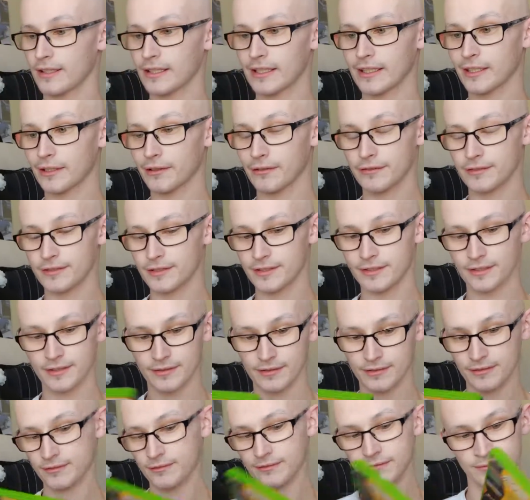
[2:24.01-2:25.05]
I love this.
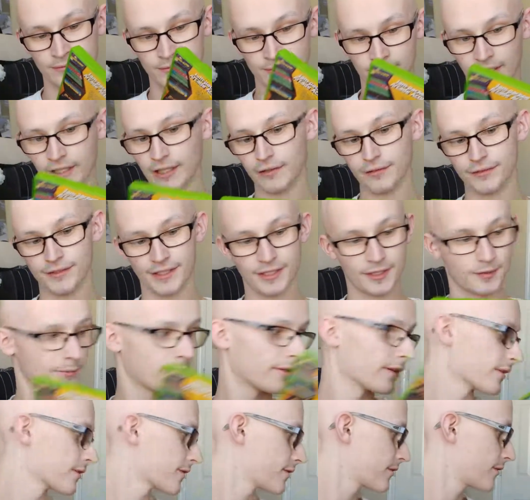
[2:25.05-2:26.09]
I love the
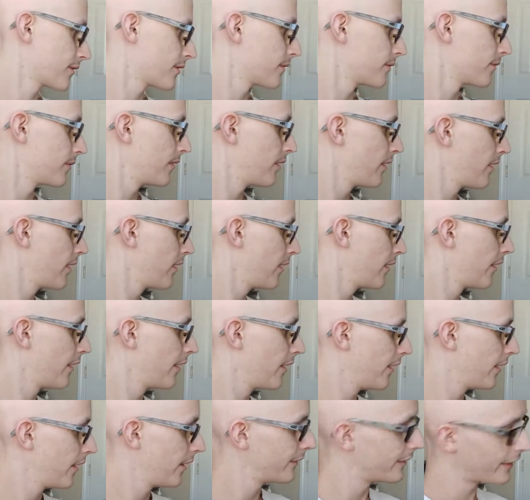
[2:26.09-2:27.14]
Xbox, so
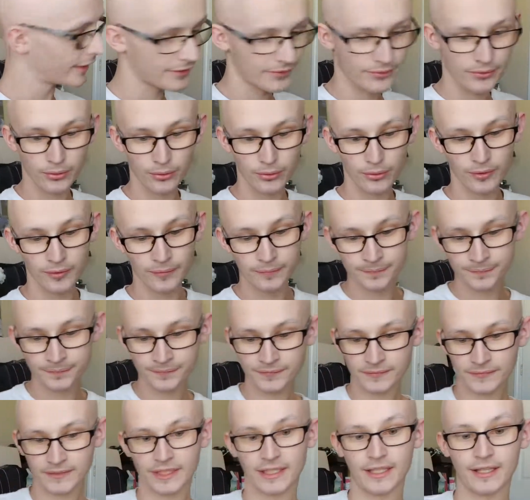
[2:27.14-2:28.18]
it's cool.
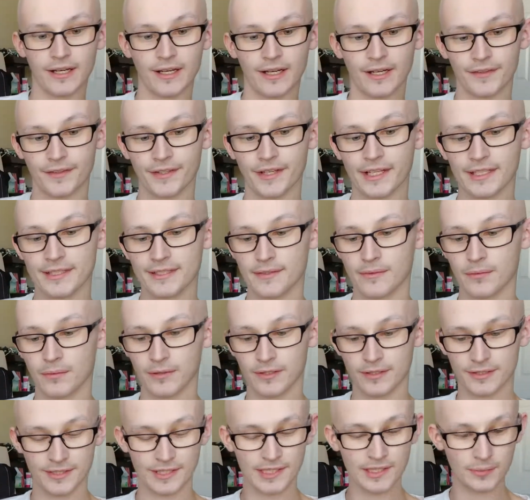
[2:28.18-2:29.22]

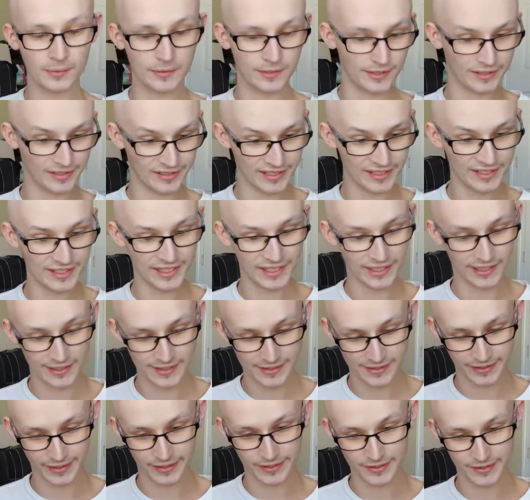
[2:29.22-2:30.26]
This was 69
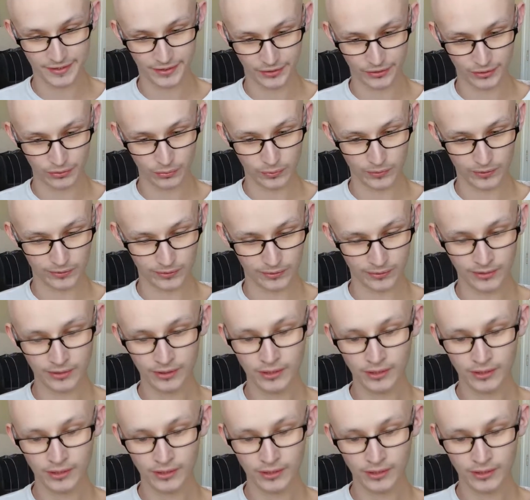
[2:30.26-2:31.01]
cents at a Goodwill.